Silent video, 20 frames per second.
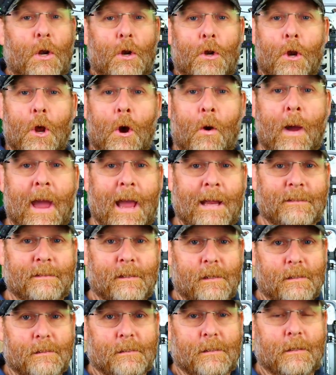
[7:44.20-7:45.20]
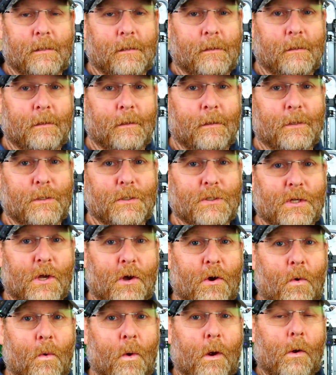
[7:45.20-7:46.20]
no access.
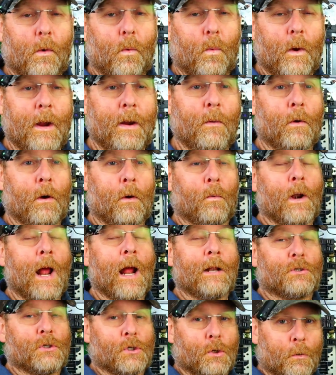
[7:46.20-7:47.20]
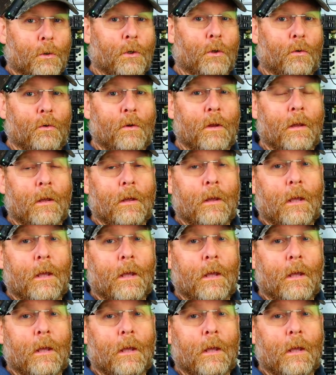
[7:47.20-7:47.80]
So we were, we're not screwed